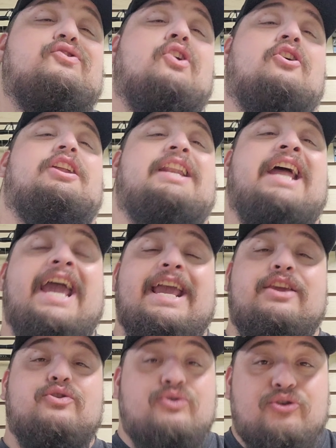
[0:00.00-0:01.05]
started a
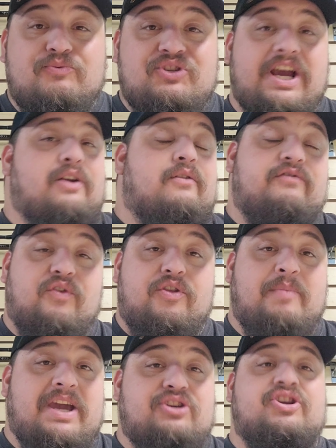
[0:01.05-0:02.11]
YouTube channel for the
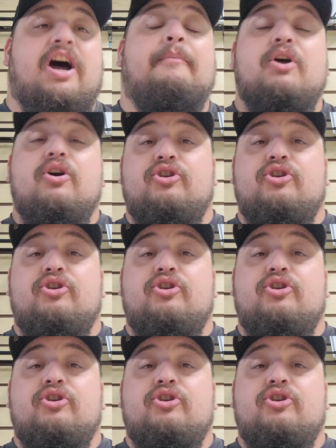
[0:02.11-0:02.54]
bait shop,